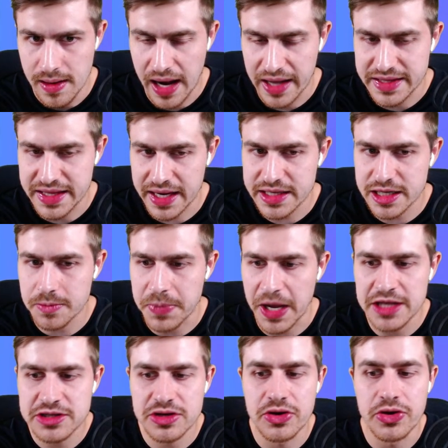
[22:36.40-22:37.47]
I think it
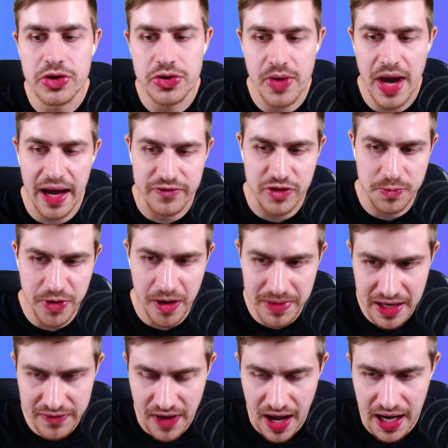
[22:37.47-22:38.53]
depends on who you have. You
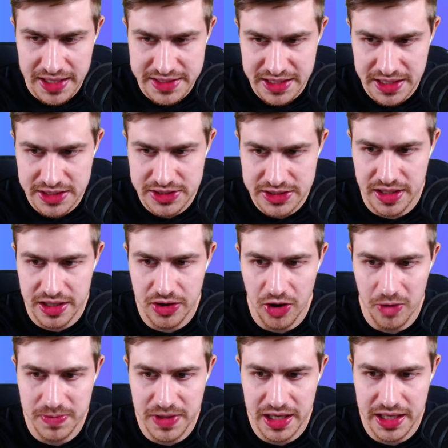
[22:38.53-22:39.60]
probably have Isaac, so then you
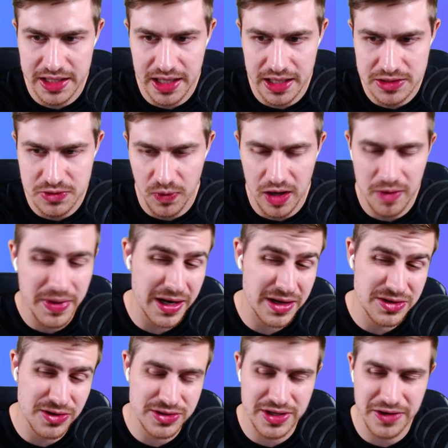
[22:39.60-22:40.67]
hope that he does well, but
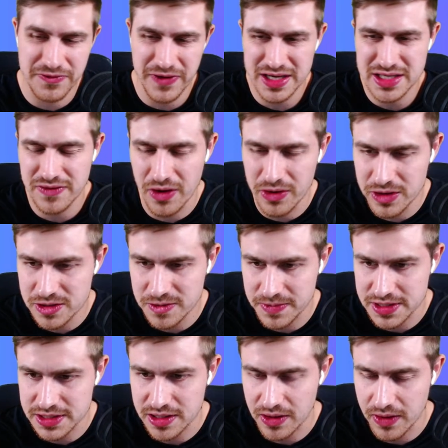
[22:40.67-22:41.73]
his also effective ownership
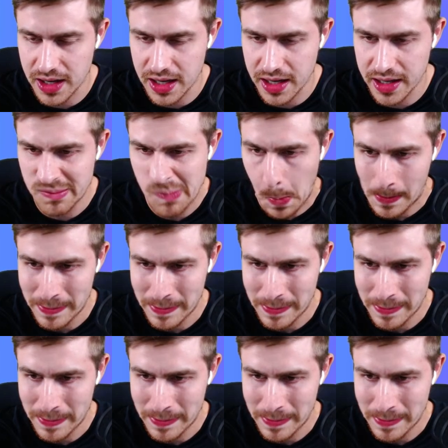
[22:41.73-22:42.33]
is so high.